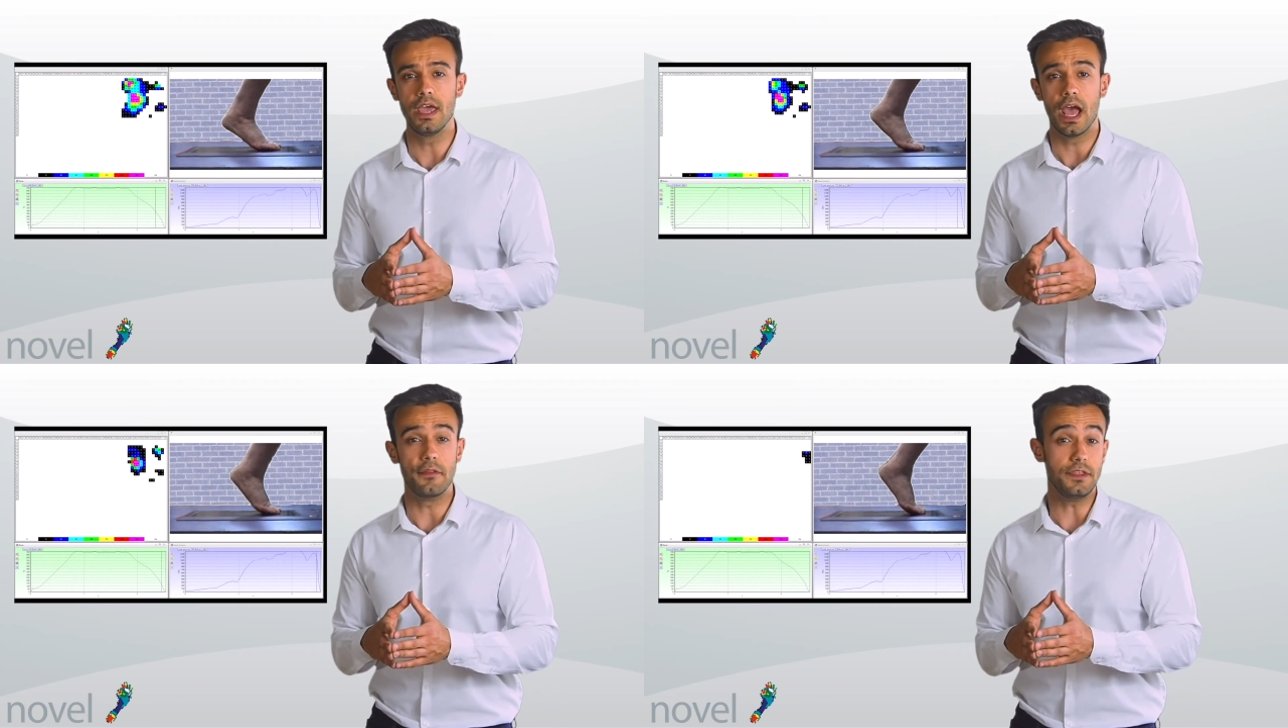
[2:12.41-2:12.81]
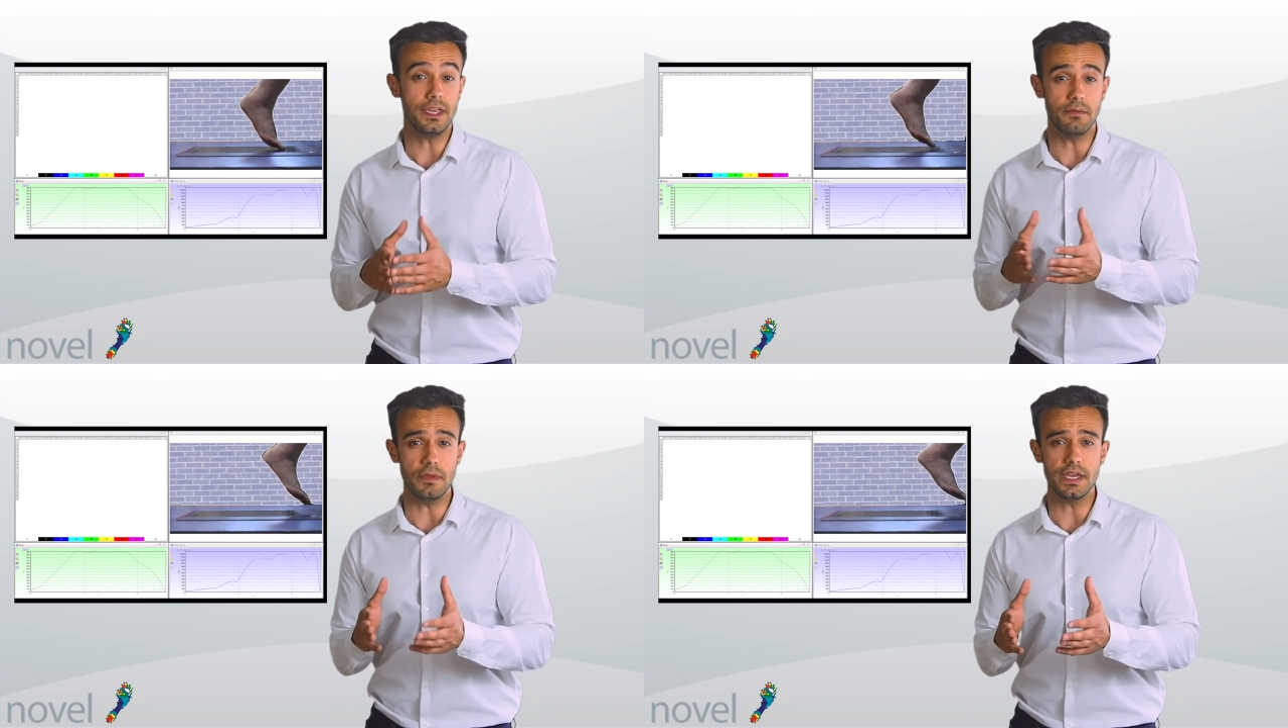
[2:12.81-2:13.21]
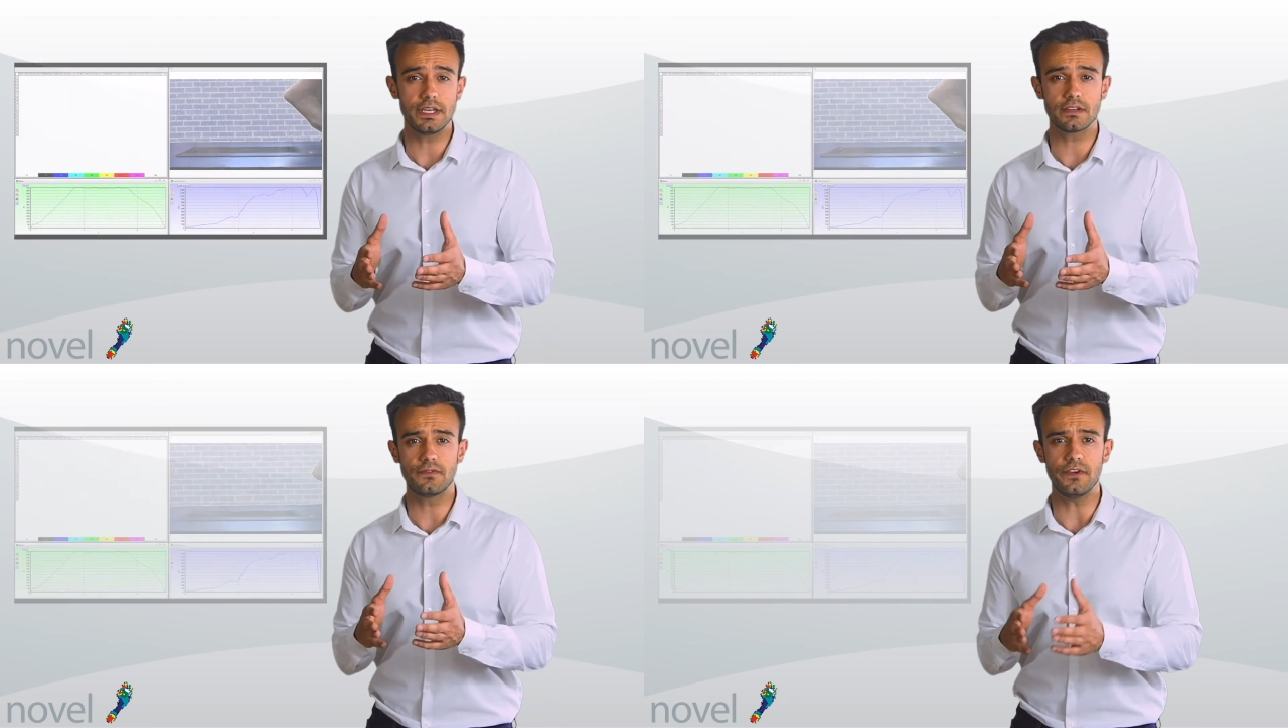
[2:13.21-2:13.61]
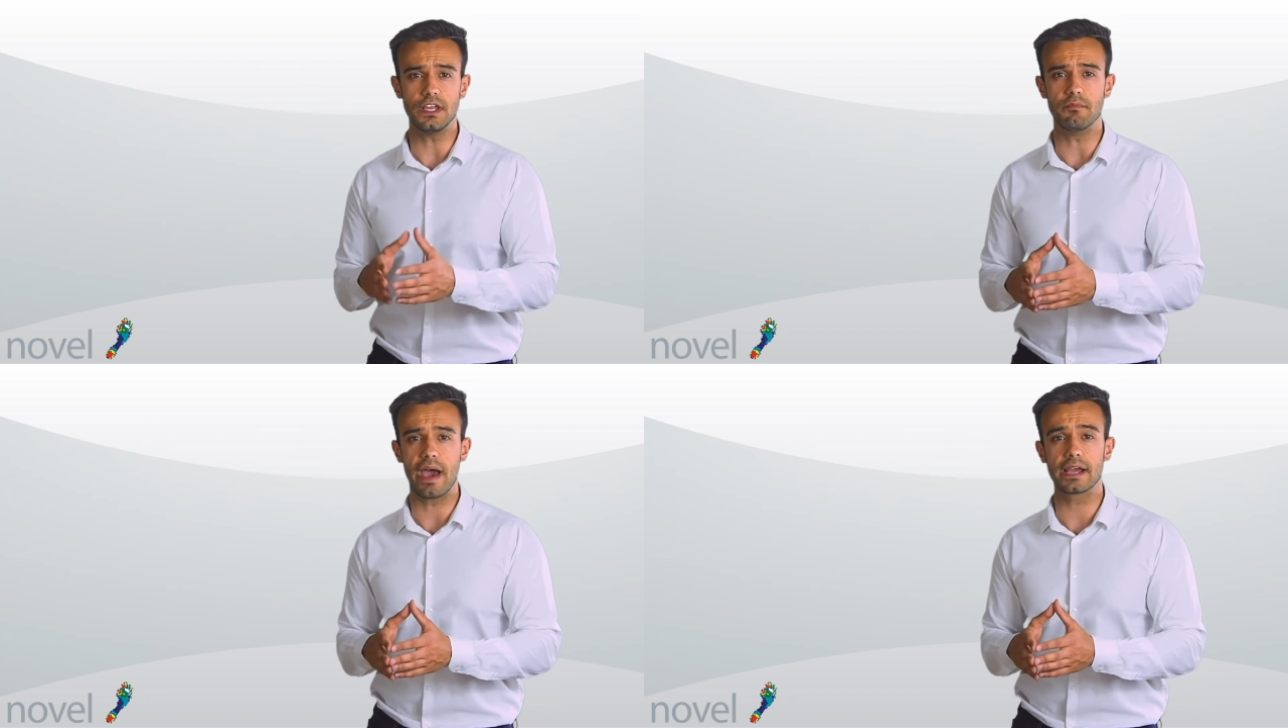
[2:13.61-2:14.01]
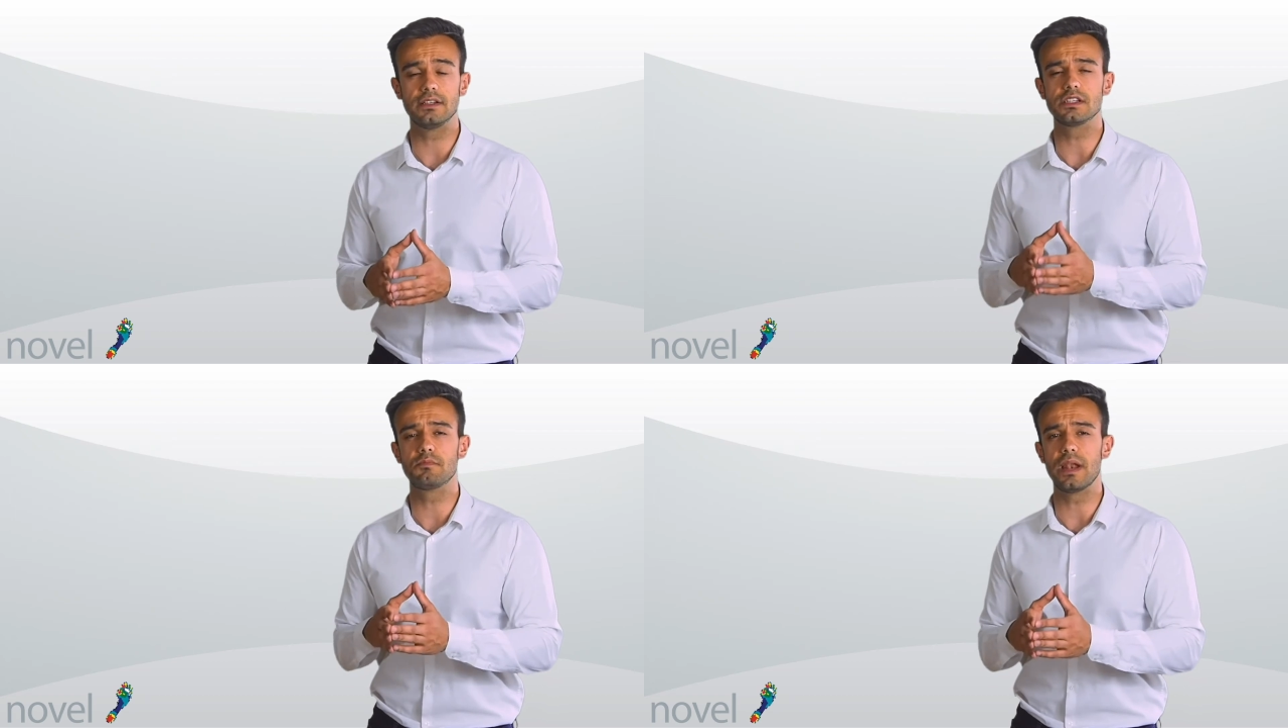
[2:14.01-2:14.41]
and the immediate feedback
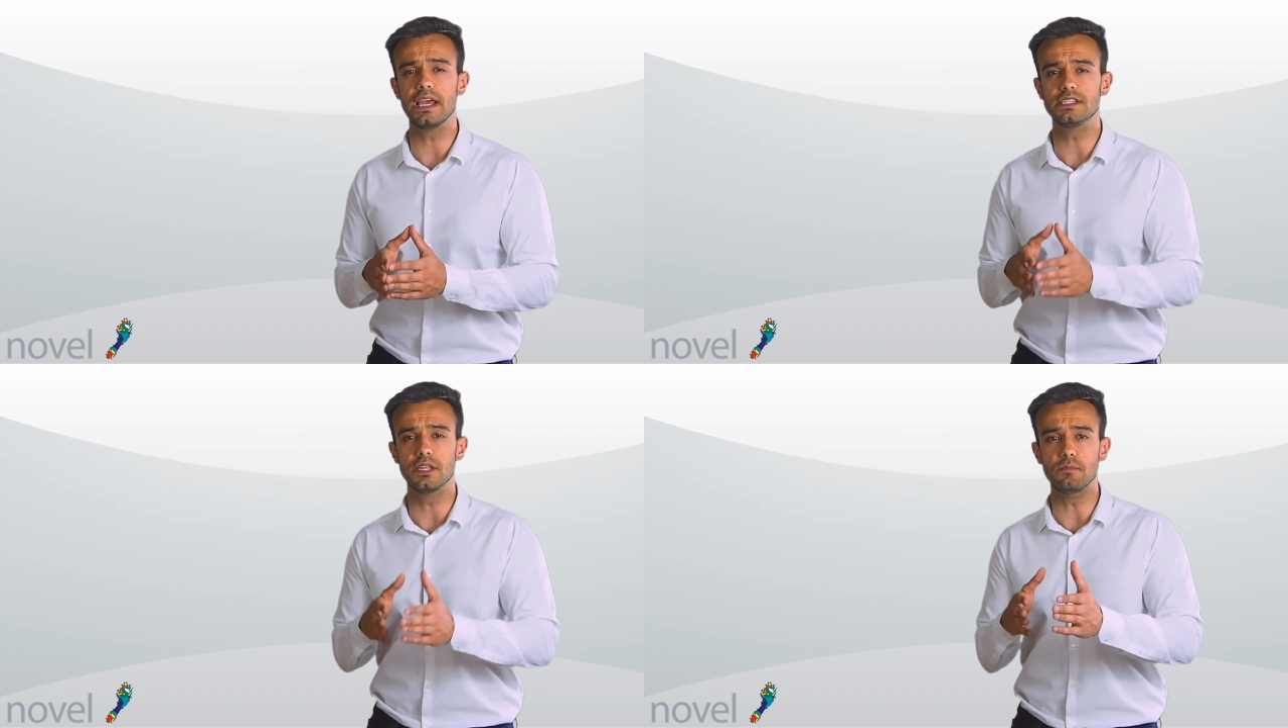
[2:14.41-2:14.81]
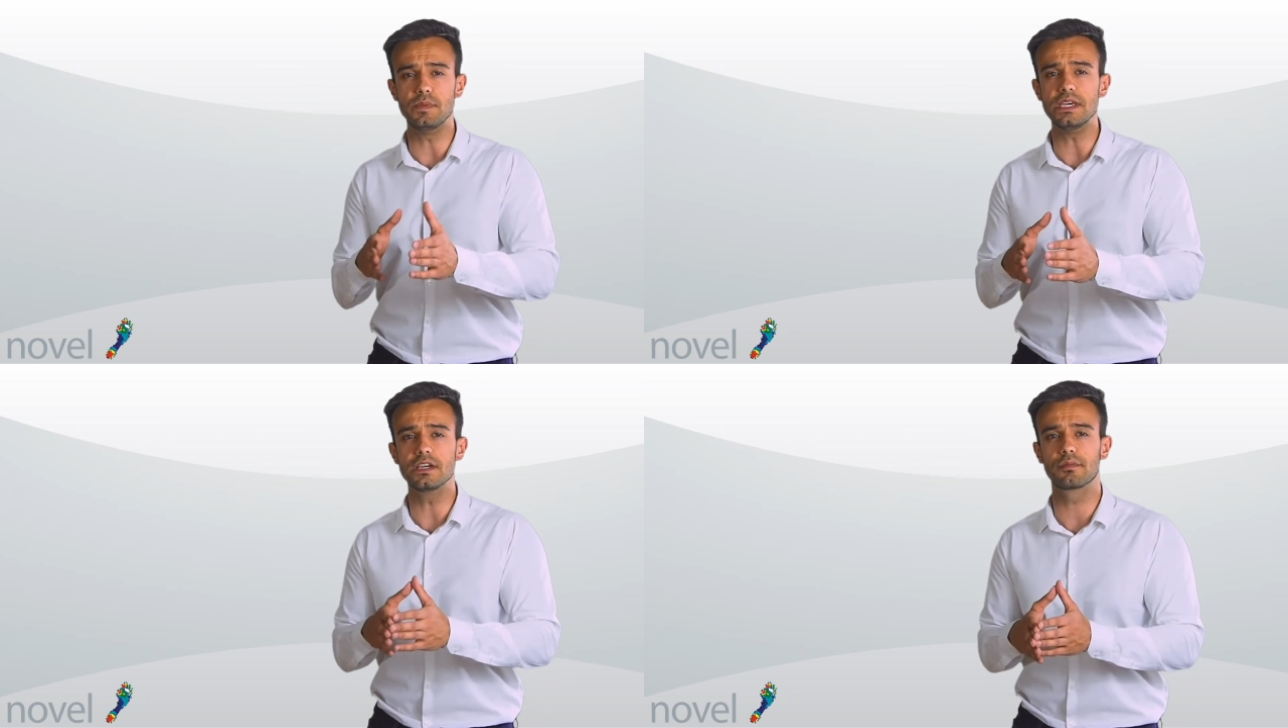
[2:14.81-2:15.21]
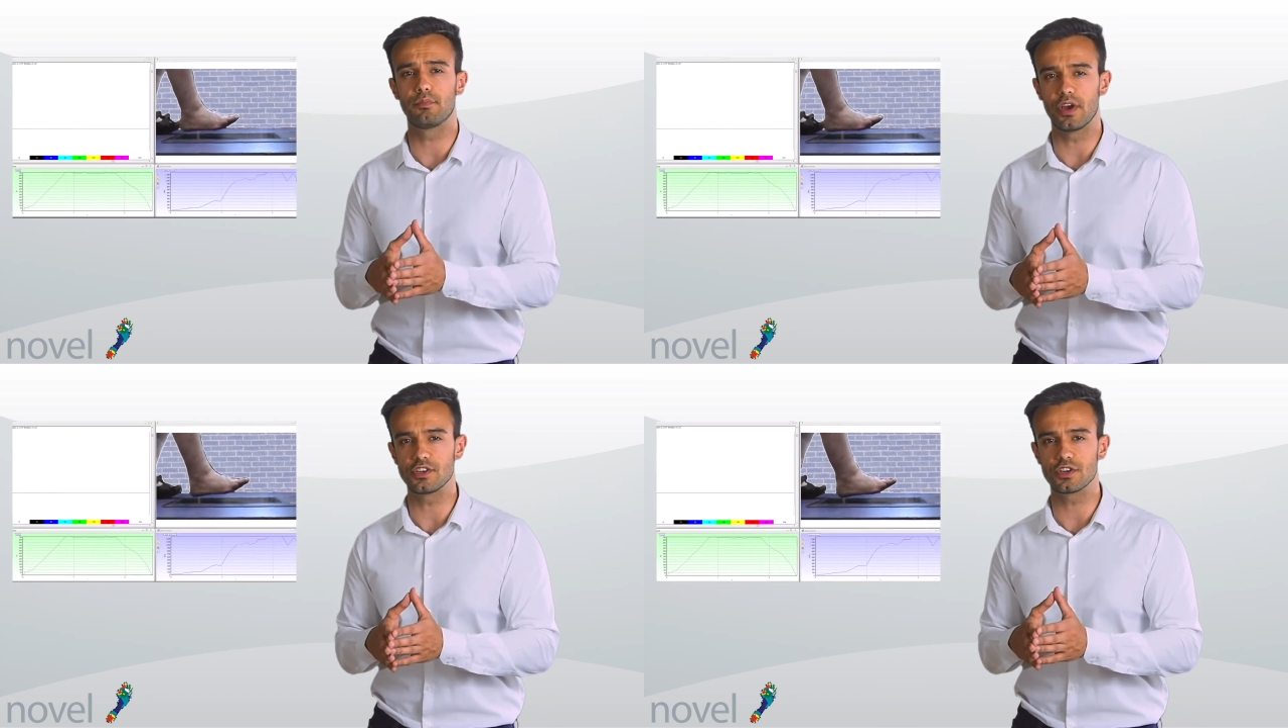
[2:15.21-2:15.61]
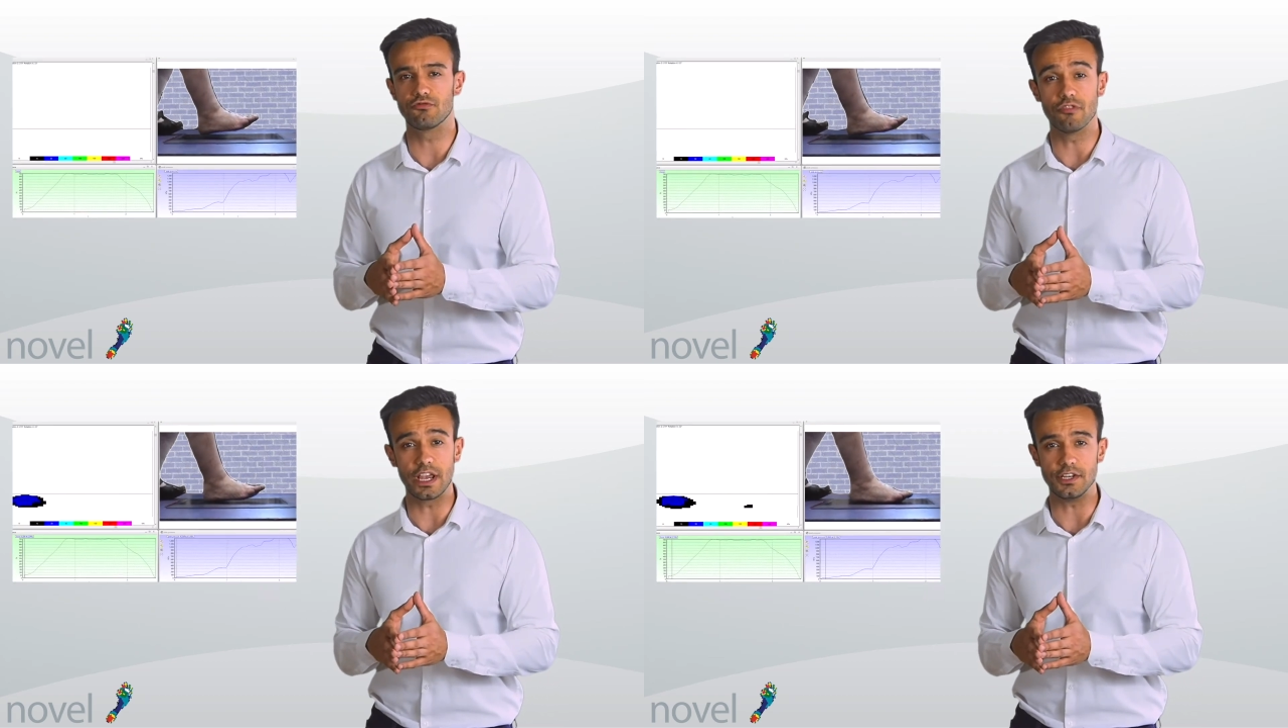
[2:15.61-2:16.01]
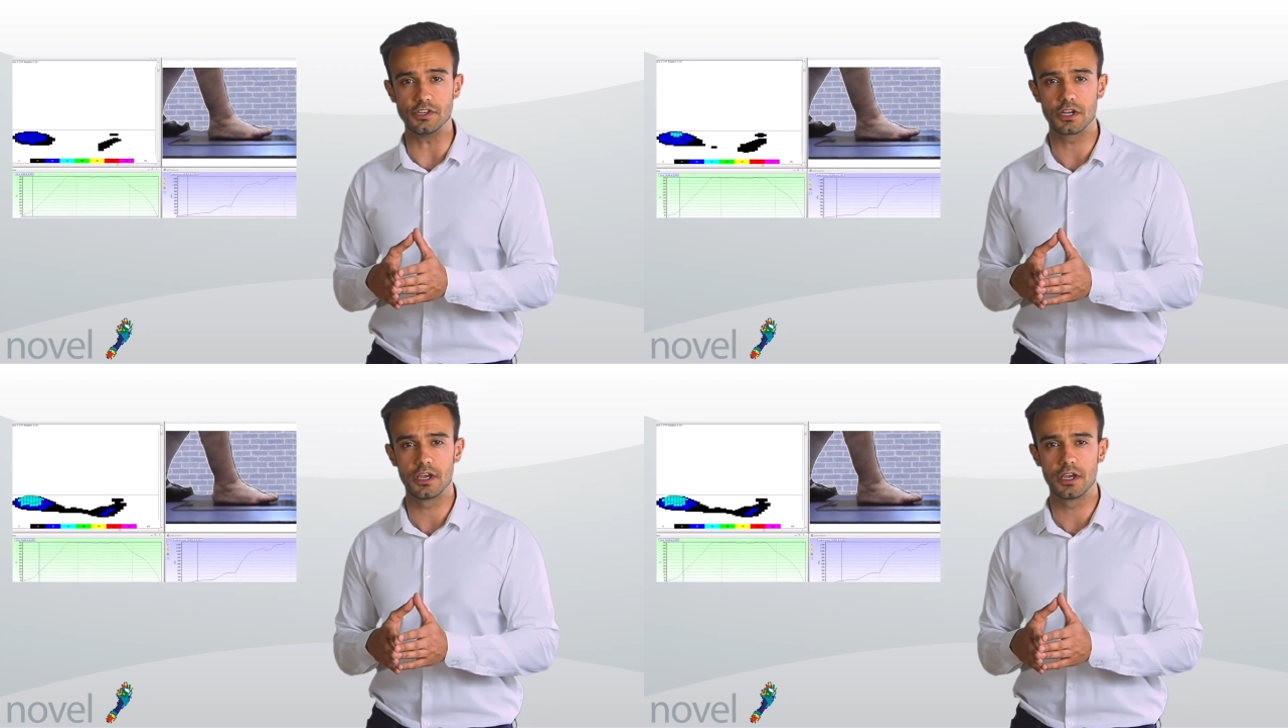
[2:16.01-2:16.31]
displays the peak pressure range.